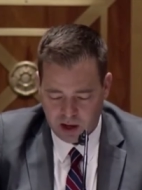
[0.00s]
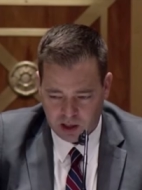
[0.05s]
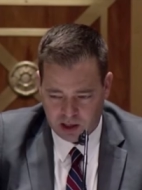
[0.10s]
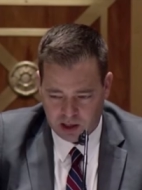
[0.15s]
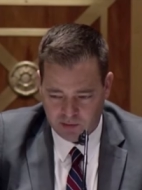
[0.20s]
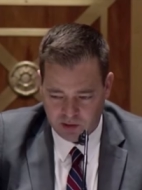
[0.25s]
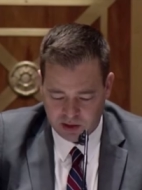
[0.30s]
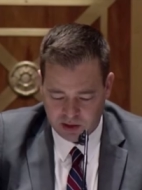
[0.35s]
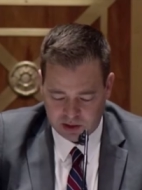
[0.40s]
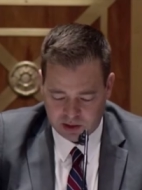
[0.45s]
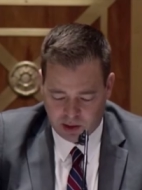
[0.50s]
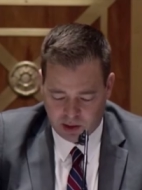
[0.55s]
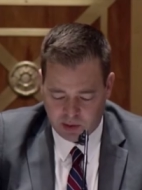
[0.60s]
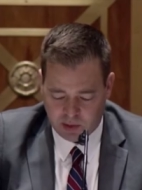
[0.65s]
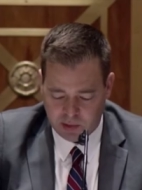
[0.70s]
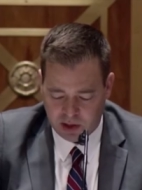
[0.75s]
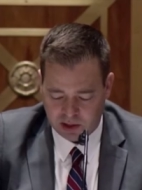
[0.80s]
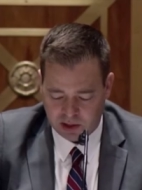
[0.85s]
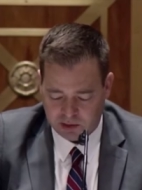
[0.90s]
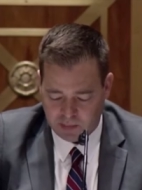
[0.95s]
Given the
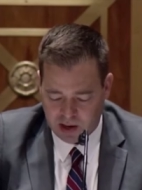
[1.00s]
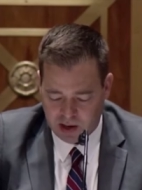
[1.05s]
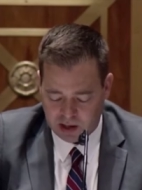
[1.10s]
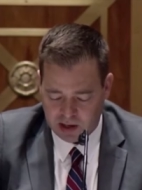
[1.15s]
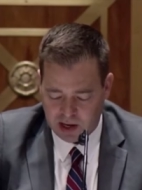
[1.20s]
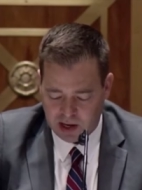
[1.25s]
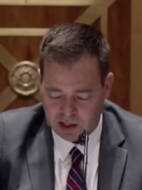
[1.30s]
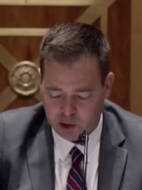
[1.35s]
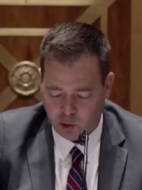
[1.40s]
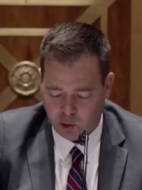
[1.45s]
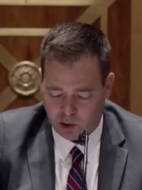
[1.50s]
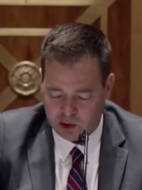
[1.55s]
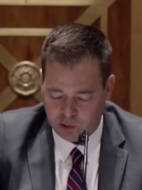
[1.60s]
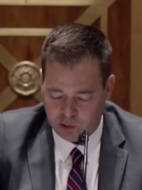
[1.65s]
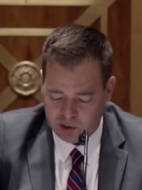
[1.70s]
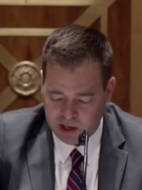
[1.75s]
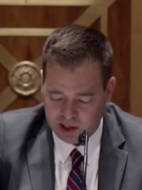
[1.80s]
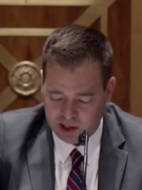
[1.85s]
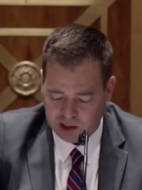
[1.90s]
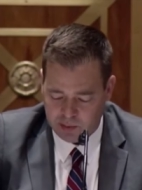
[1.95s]
subcommittee's mandate, you are
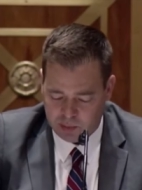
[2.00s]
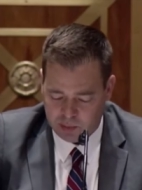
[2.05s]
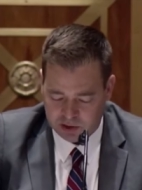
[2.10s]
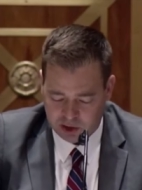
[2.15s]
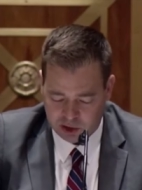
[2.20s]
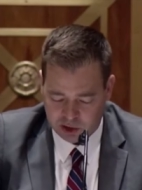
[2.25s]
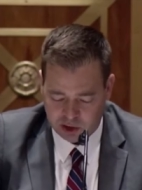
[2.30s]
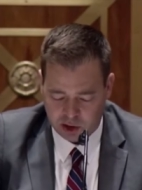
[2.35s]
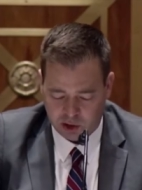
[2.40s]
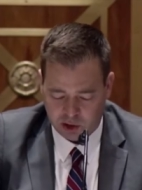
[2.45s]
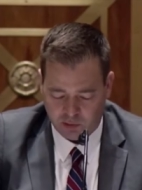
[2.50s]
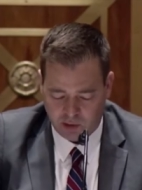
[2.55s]
uniquely positioned